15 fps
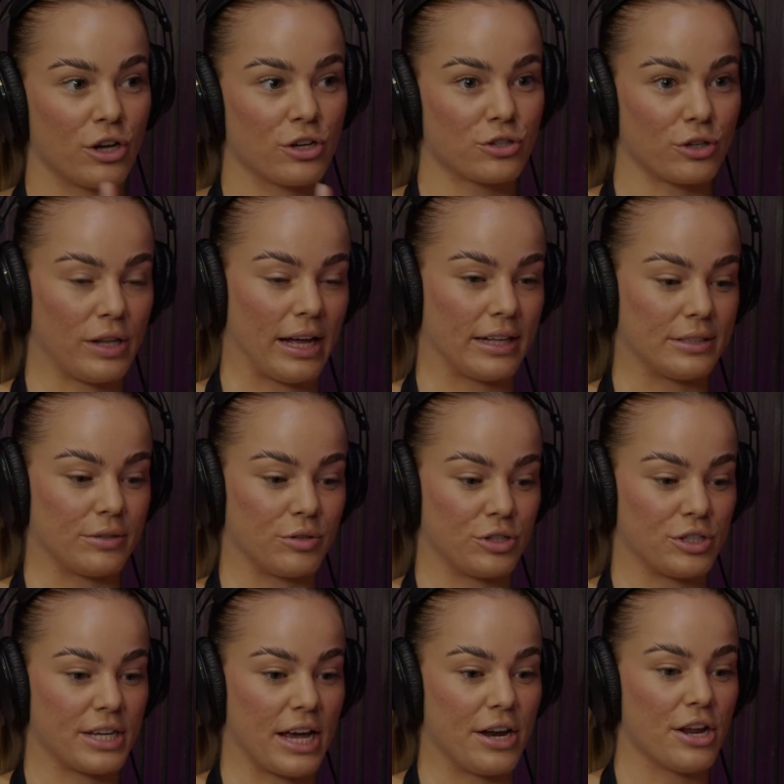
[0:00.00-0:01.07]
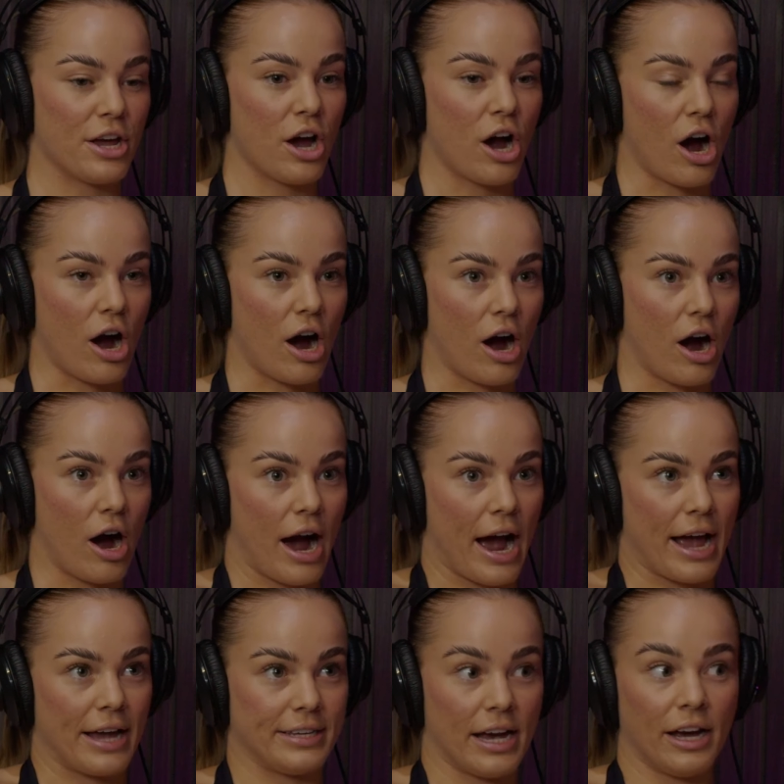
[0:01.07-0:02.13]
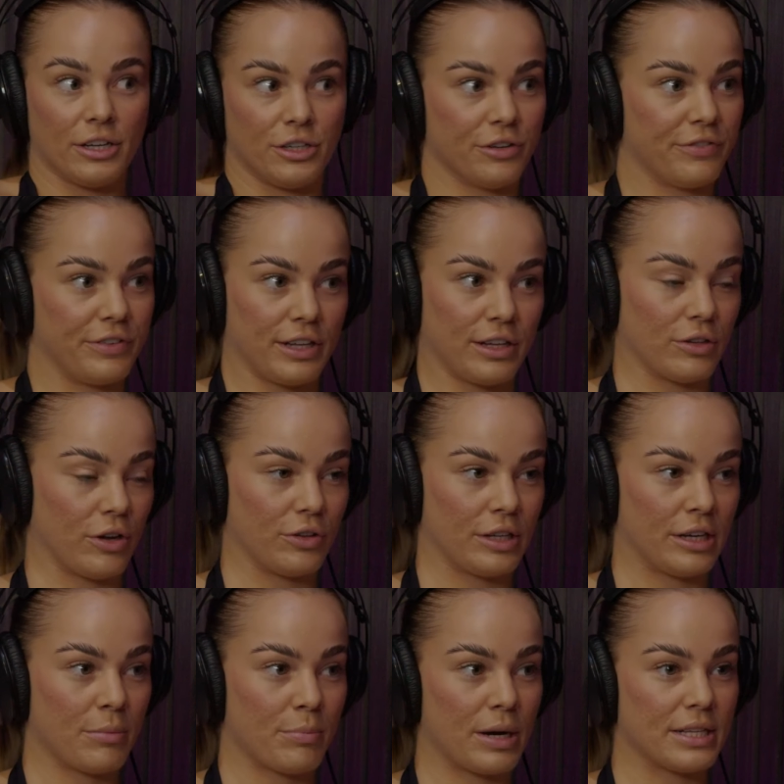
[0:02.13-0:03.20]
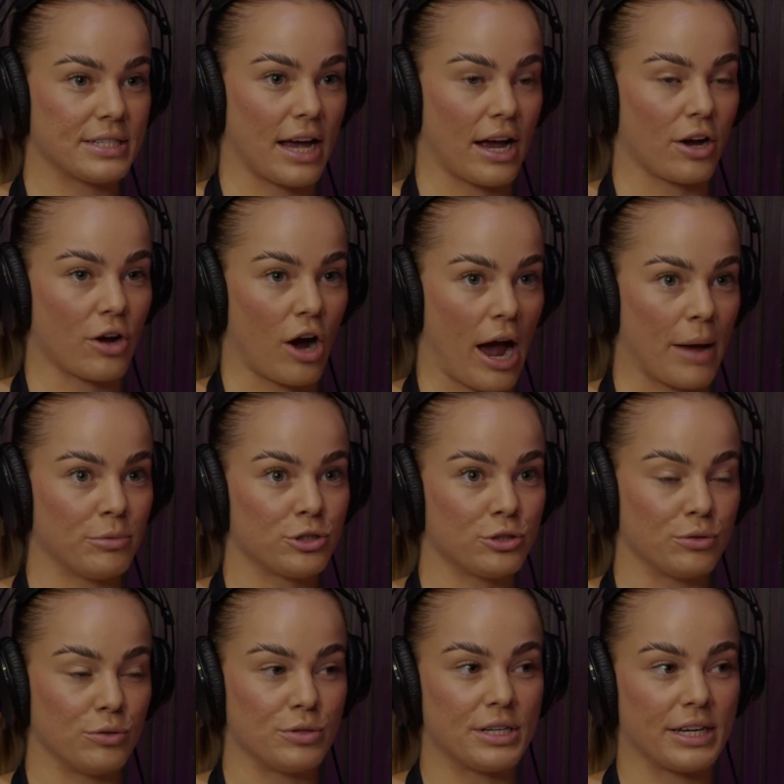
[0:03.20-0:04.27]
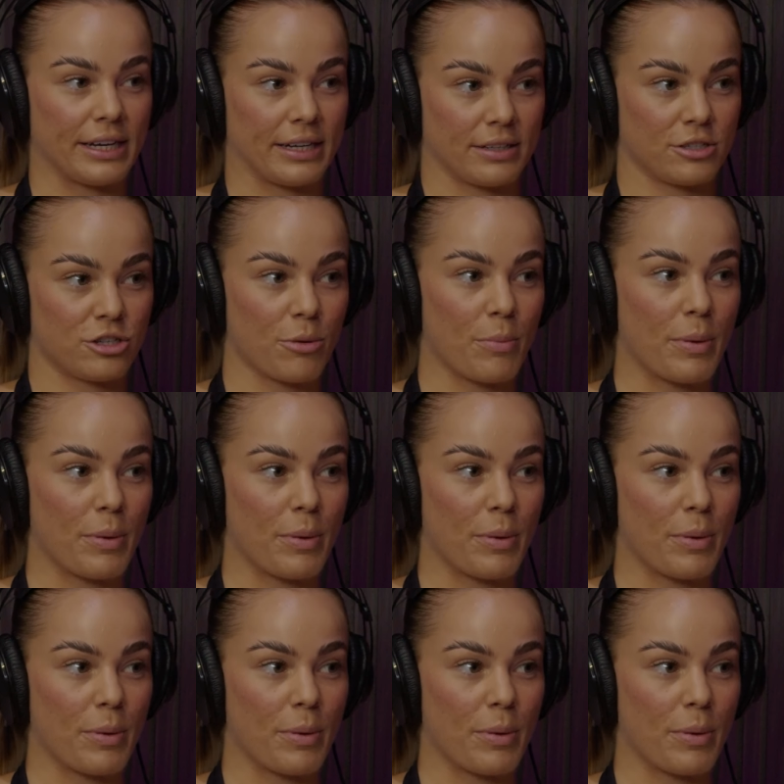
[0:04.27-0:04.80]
So, like Lila just said, I, yeah, you're feeling lonely, but it's like, I'm choosing to